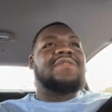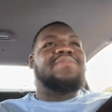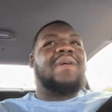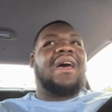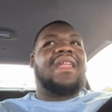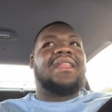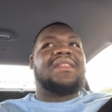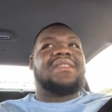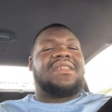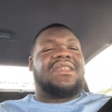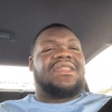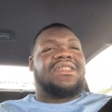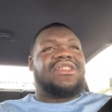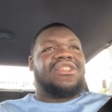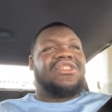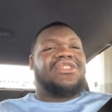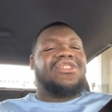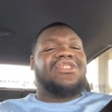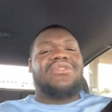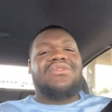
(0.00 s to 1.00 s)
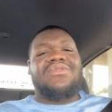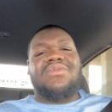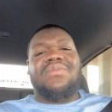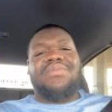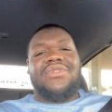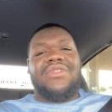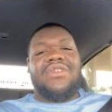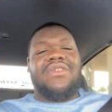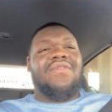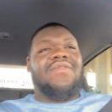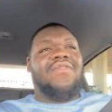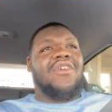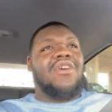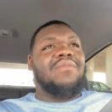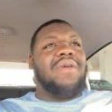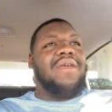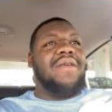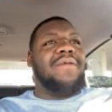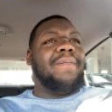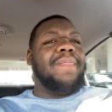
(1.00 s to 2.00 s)
politicians do. You feel
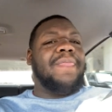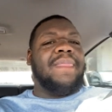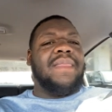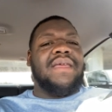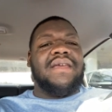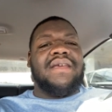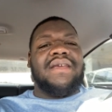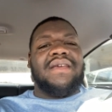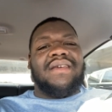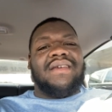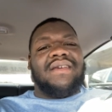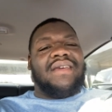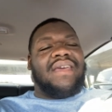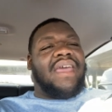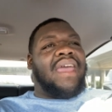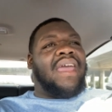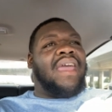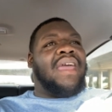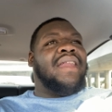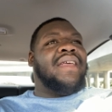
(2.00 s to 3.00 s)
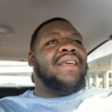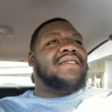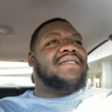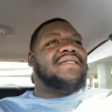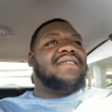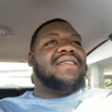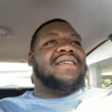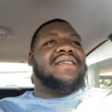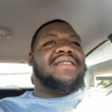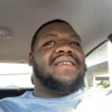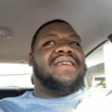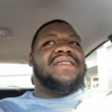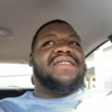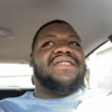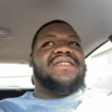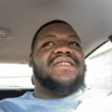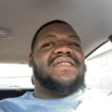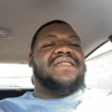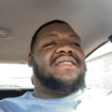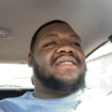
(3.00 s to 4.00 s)
me? And it's
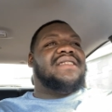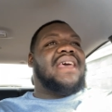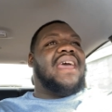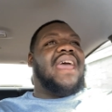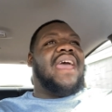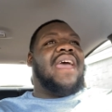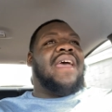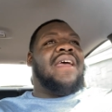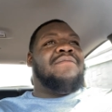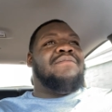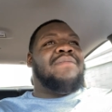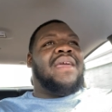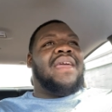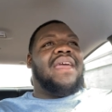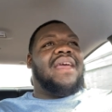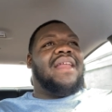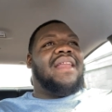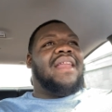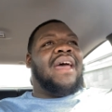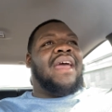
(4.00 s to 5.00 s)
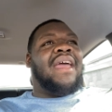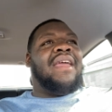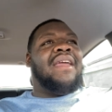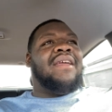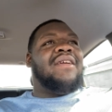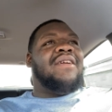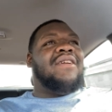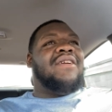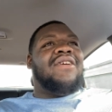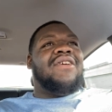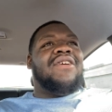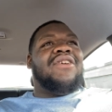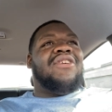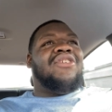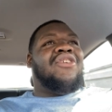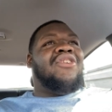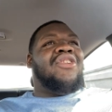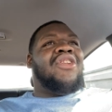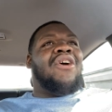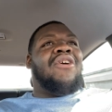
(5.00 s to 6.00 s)
just sad, man. Like,
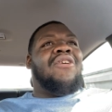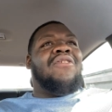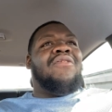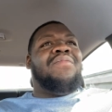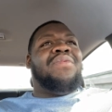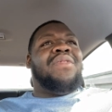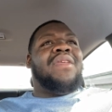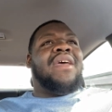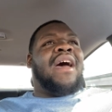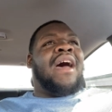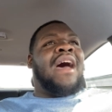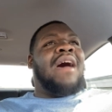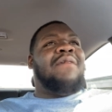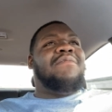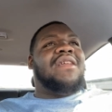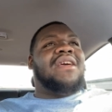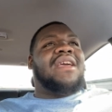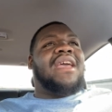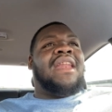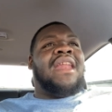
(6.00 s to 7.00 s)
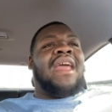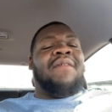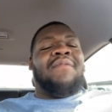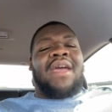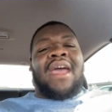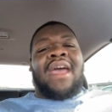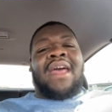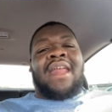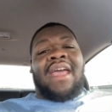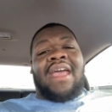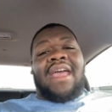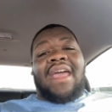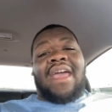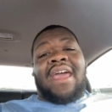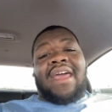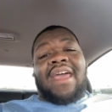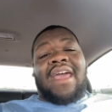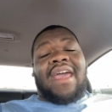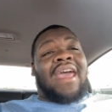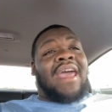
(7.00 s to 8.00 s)
you know, I'm looking at
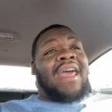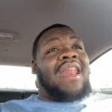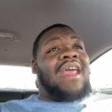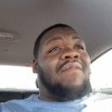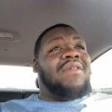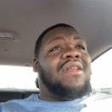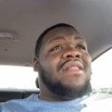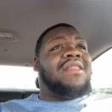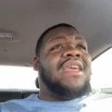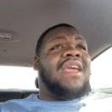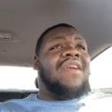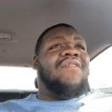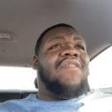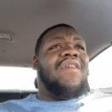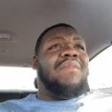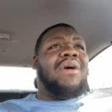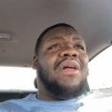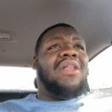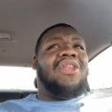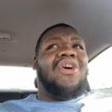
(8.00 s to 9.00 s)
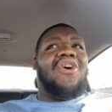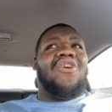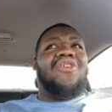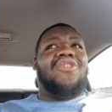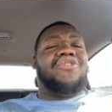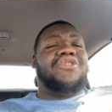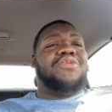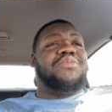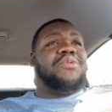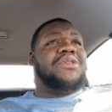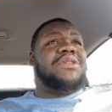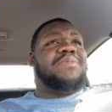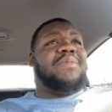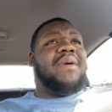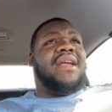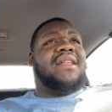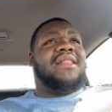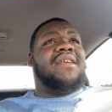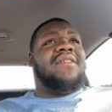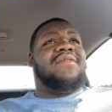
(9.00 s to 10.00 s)
everything from a local's
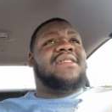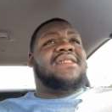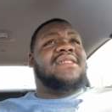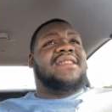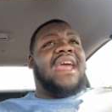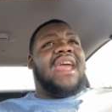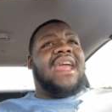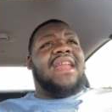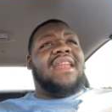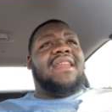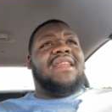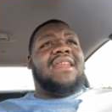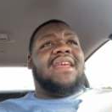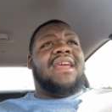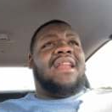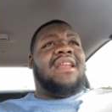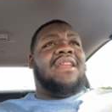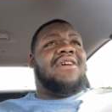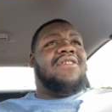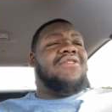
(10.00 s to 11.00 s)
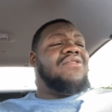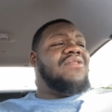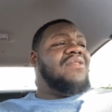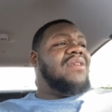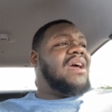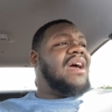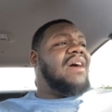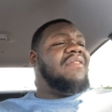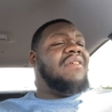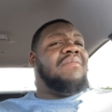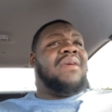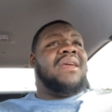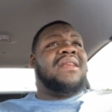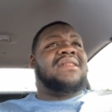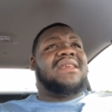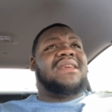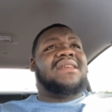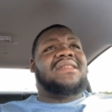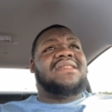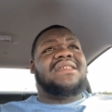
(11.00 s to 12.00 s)
perspective, state and local
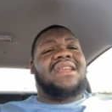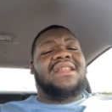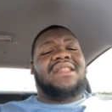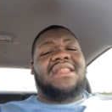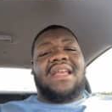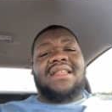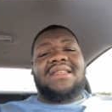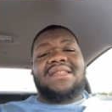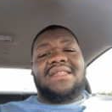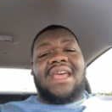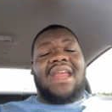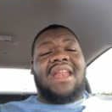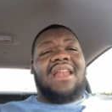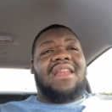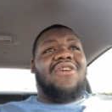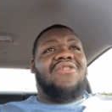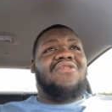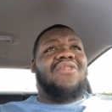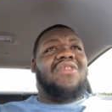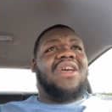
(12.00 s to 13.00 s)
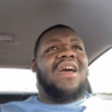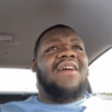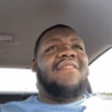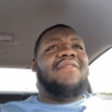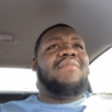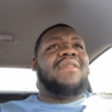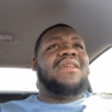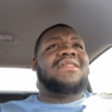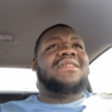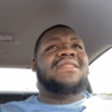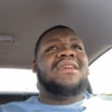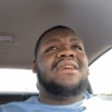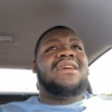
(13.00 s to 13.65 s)
governments. It's shit that state and local governments